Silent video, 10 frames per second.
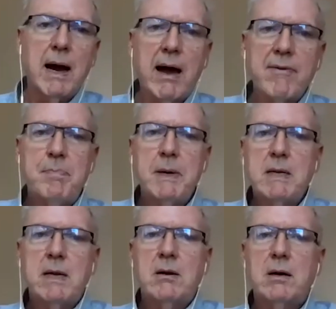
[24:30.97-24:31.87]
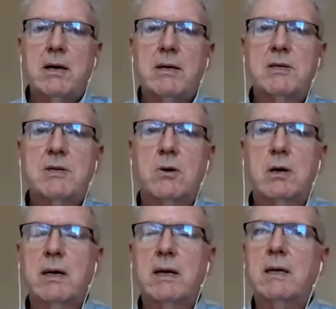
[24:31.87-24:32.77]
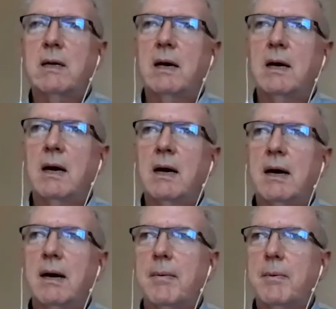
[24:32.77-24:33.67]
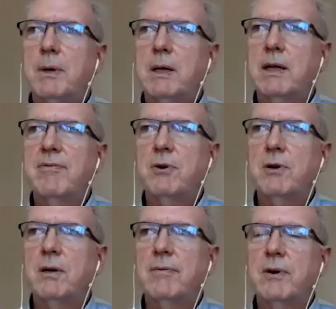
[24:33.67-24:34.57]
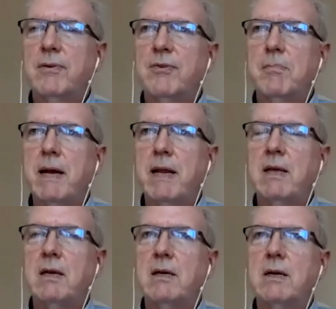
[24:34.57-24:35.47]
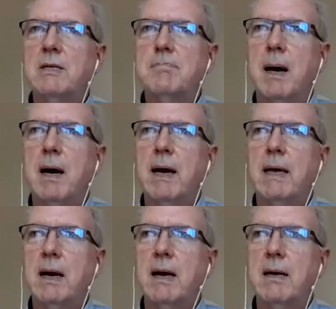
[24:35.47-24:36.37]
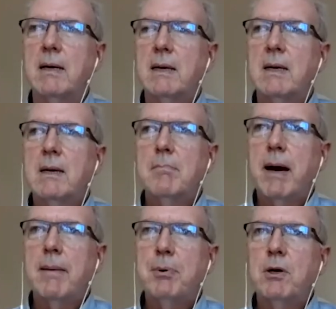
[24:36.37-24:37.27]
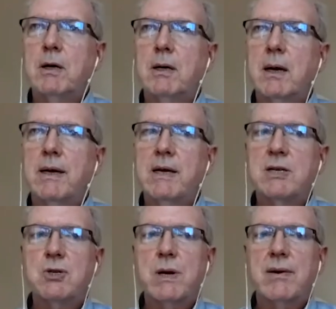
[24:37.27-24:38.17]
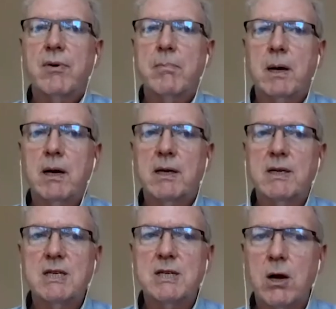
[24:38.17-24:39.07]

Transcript: I've been an art historian really for many years. My book, History of American